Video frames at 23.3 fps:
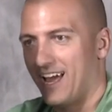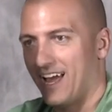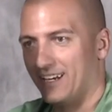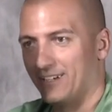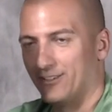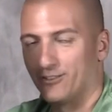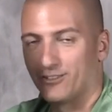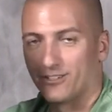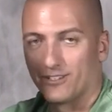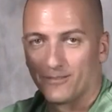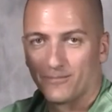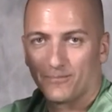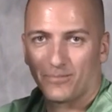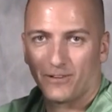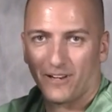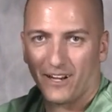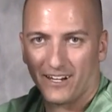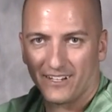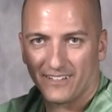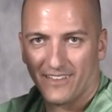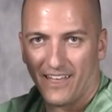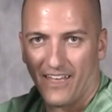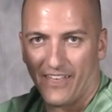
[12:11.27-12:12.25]
and you can
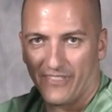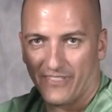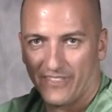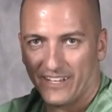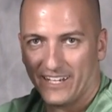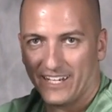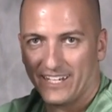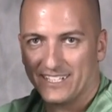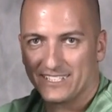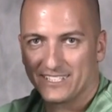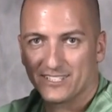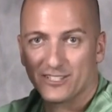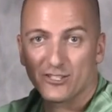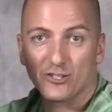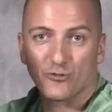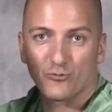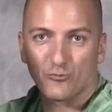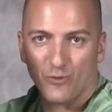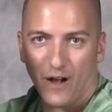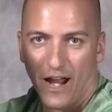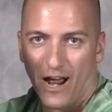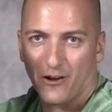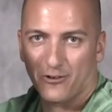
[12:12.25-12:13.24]
plug that thing into
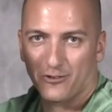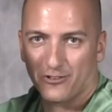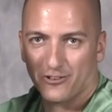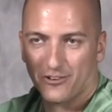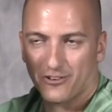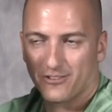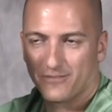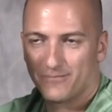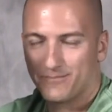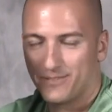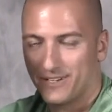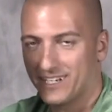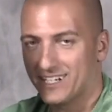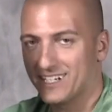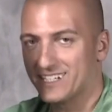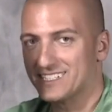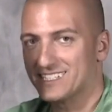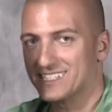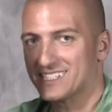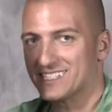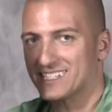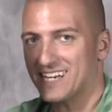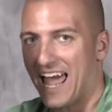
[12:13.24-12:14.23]
the router,
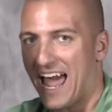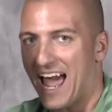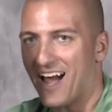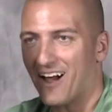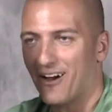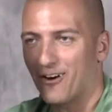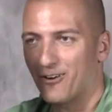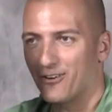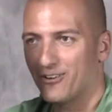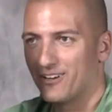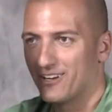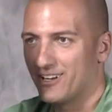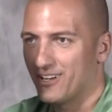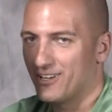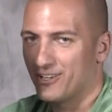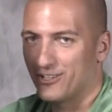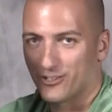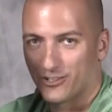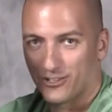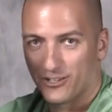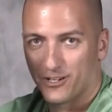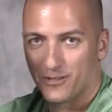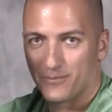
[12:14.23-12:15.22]
because now
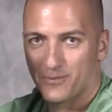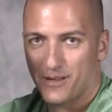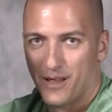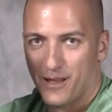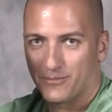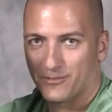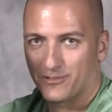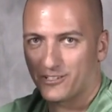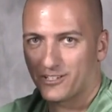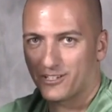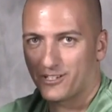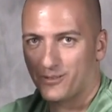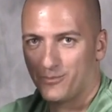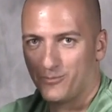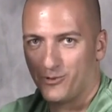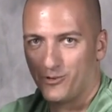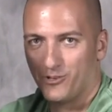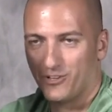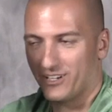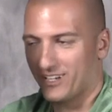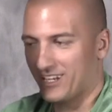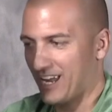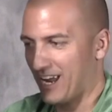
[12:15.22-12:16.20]
you're going to be able to
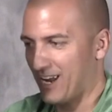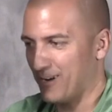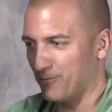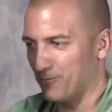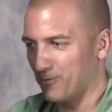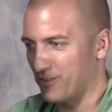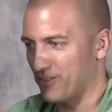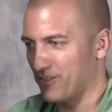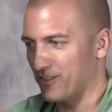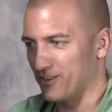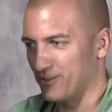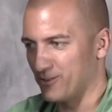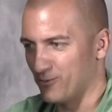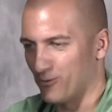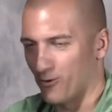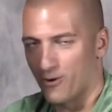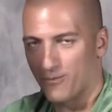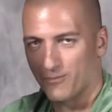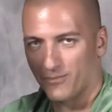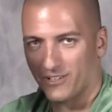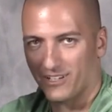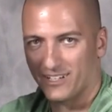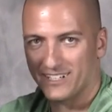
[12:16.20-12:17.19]
communicate with it
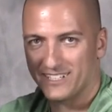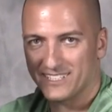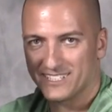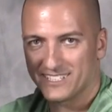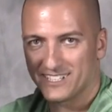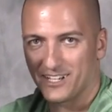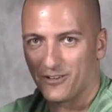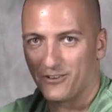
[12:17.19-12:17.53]
normally.